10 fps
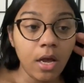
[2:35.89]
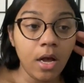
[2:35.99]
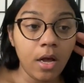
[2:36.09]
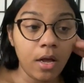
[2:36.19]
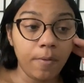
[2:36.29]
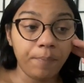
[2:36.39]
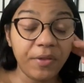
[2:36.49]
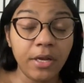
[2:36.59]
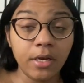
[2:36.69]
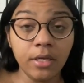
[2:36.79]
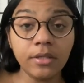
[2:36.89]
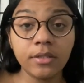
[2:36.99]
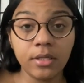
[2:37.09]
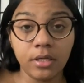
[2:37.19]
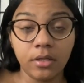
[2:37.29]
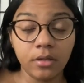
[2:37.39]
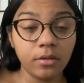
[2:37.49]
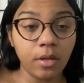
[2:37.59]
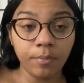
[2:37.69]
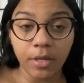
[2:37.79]
and he's sick.
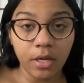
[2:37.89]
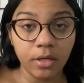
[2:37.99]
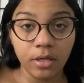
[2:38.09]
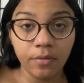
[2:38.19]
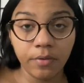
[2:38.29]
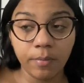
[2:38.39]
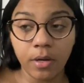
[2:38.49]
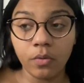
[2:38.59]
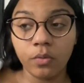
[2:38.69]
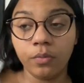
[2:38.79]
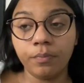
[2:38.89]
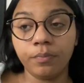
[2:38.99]
I'm not gonna leave him alone.